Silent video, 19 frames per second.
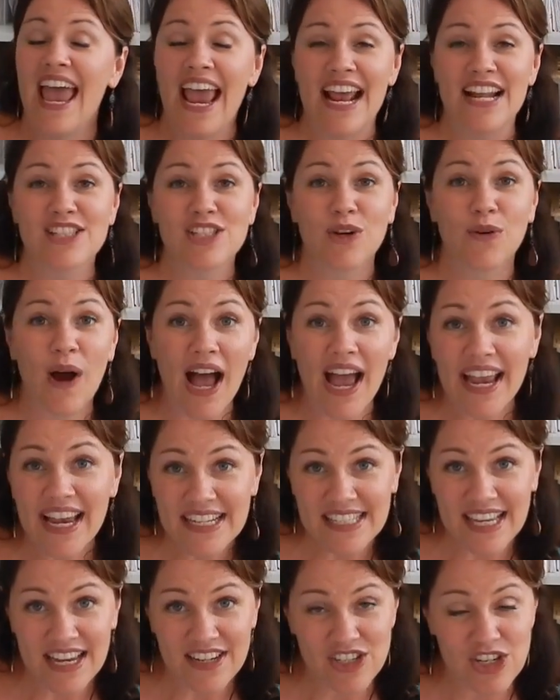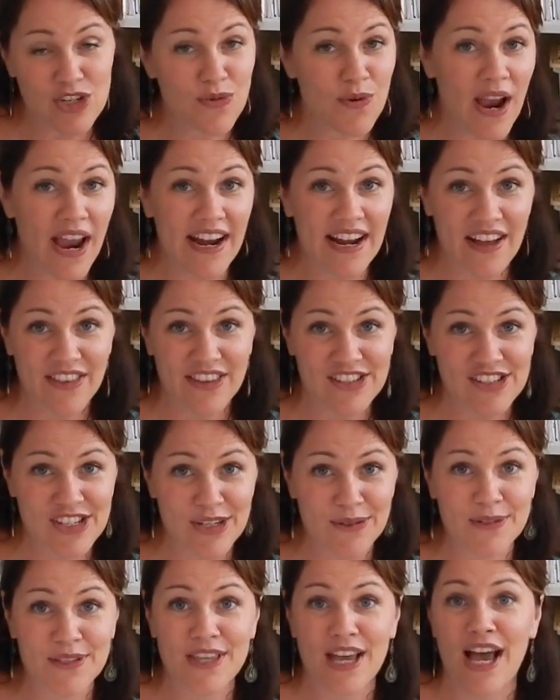And so I get to actually try it out this
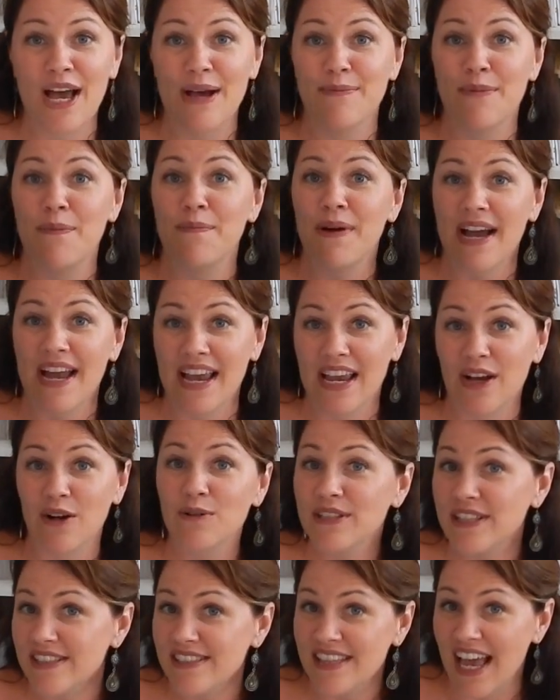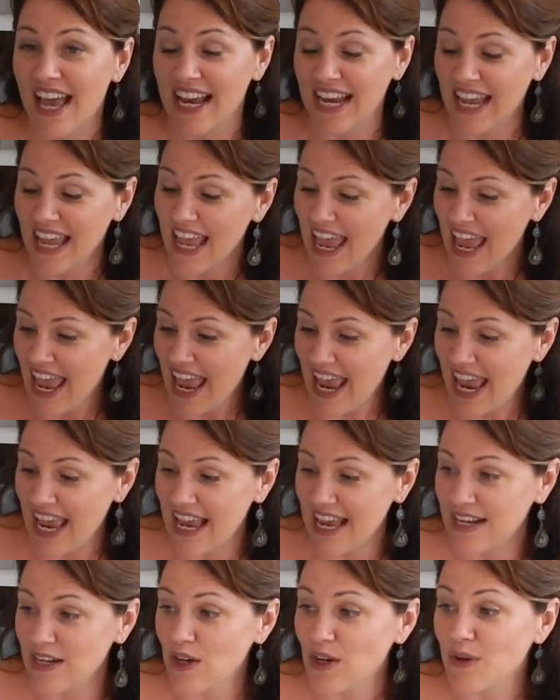year with my oldest son,
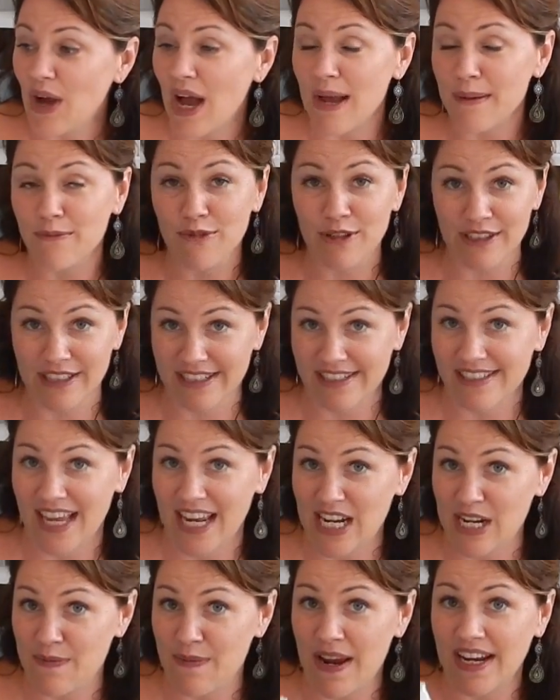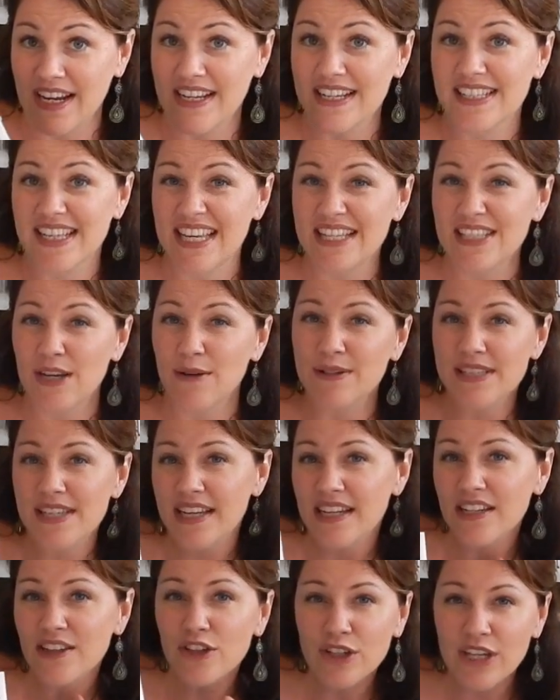and I'm really excited about it because he's always
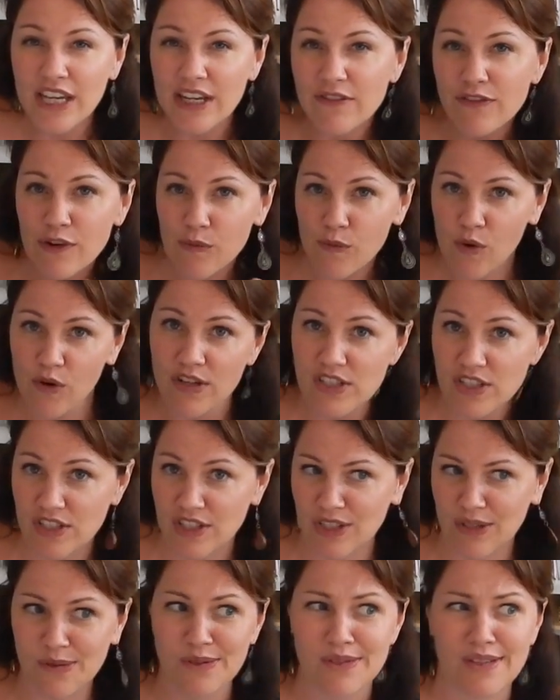kind of looking for more to do.